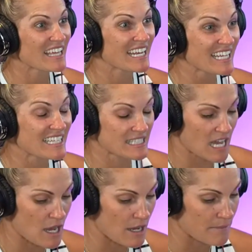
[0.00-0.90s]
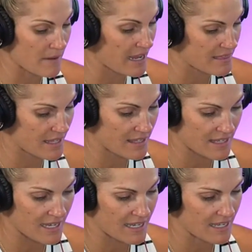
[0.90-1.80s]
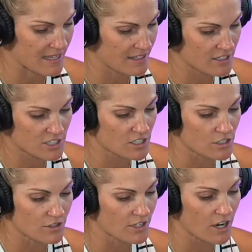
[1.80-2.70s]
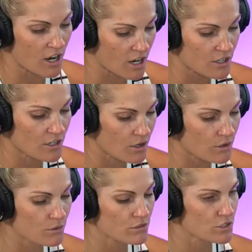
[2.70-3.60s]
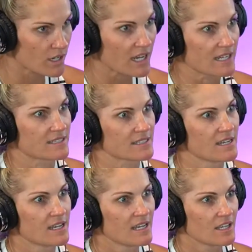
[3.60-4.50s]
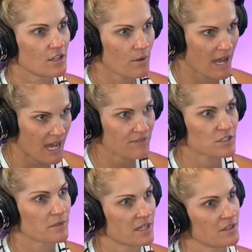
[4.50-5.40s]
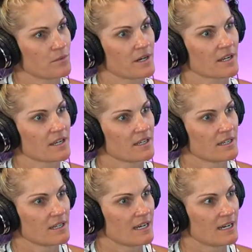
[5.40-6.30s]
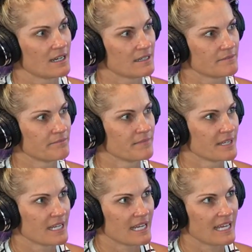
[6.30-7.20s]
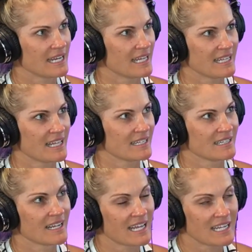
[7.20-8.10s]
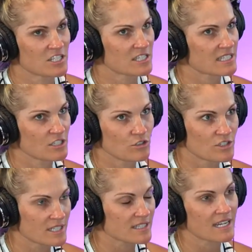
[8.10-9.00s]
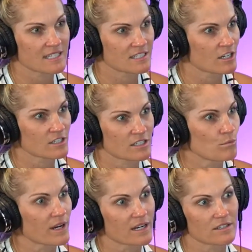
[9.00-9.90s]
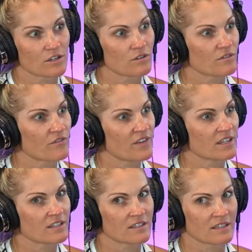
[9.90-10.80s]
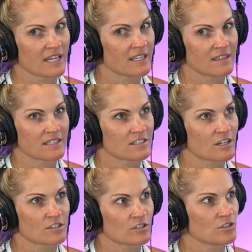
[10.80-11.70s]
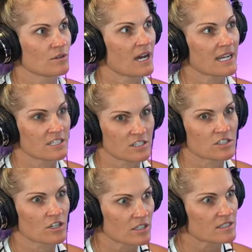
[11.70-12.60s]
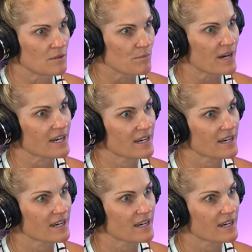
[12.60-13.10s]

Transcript: it is. I think that there are no shortcuts. You have to put in the work. And you just got to start somewhere. Don't feel like the stars are too high. Just start somewhere.